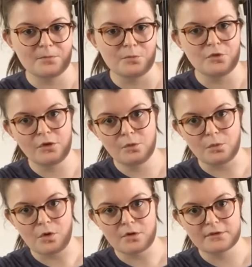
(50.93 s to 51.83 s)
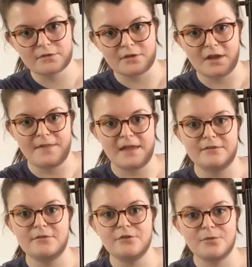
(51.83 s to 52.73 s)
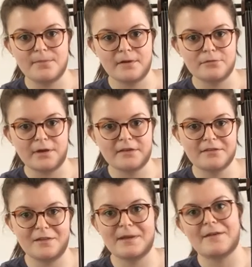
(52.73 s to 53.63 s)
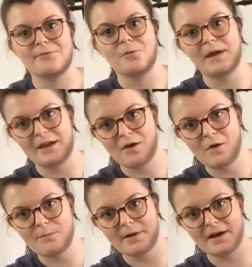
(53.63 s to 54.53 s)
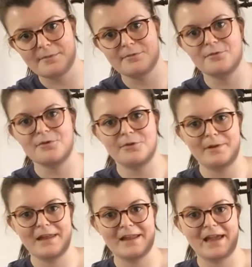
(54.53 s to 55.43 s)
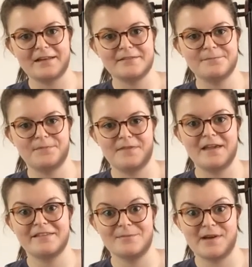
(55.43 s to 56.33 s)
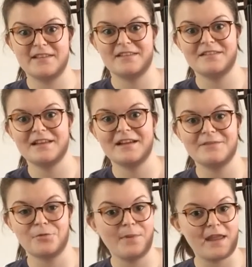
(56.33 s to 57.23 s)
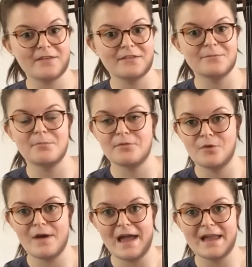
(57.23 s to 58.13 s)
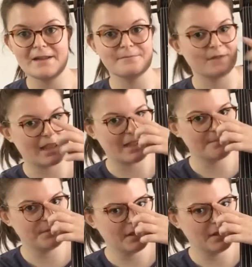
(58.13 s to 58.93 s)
2 walks and then 2 beats rest. Then we have to wait a whole bar before doing it again, and that's the pattern that repeats before A. Okay.